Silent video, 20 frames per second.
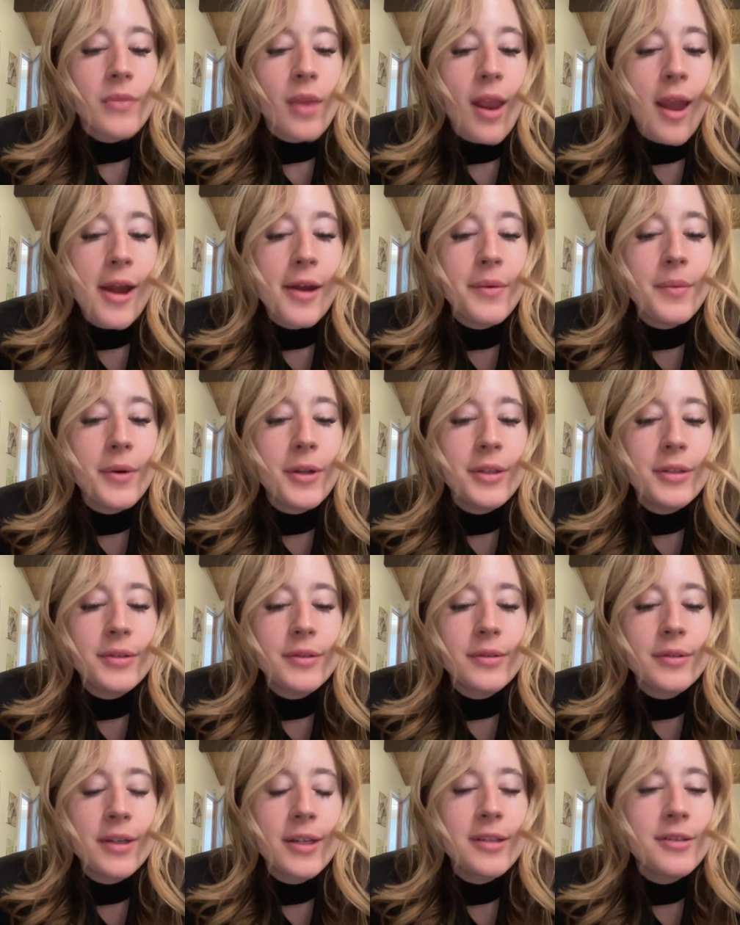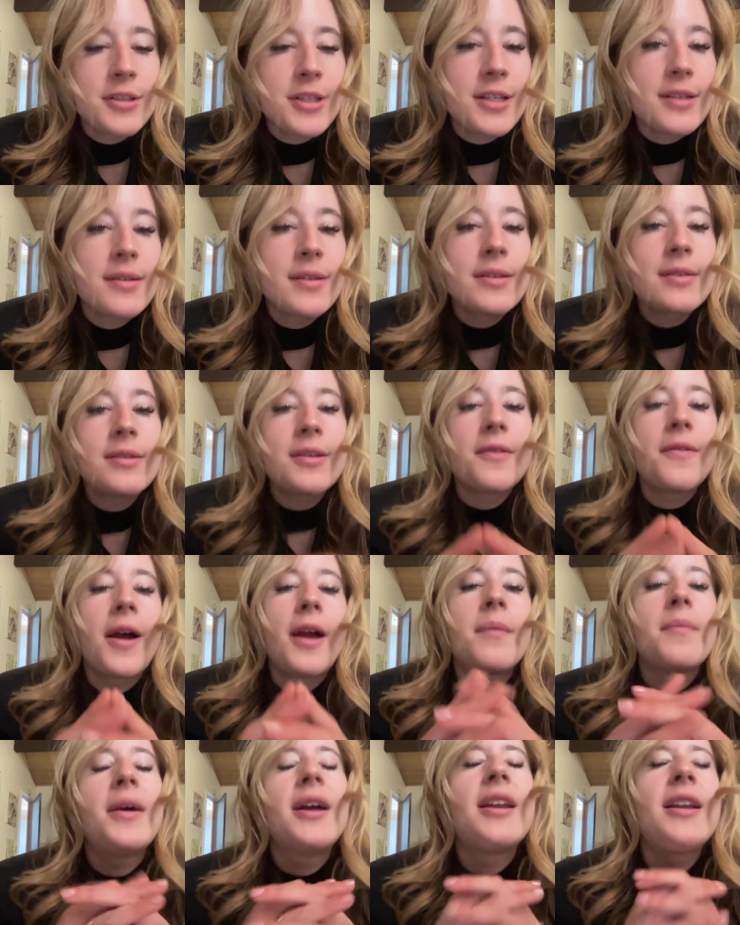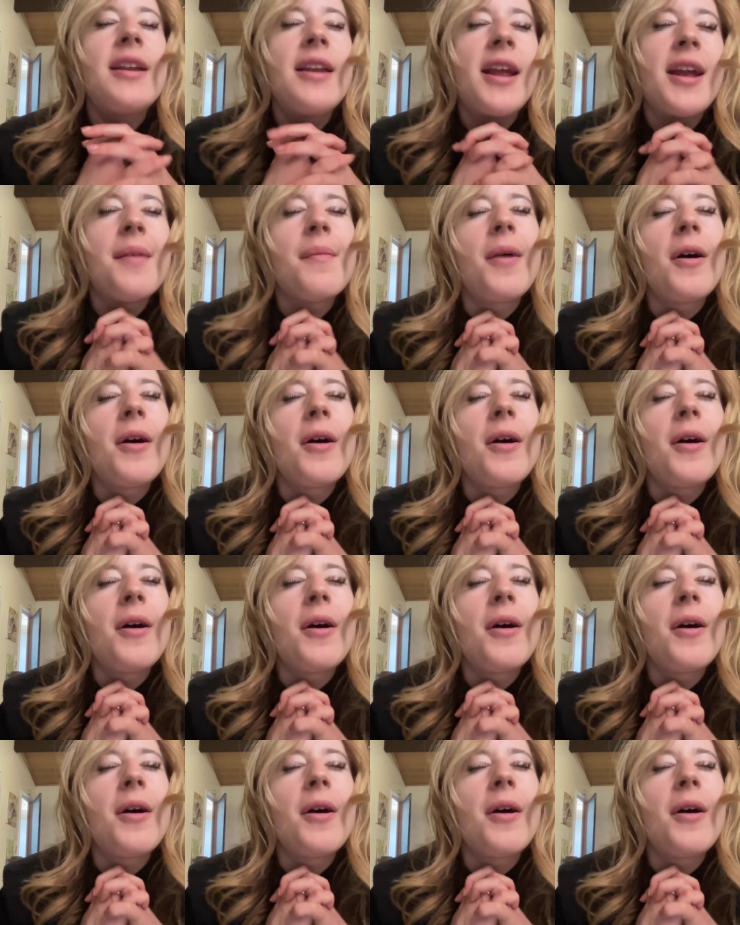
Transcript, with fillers: I want in Jesus' divine mighty name.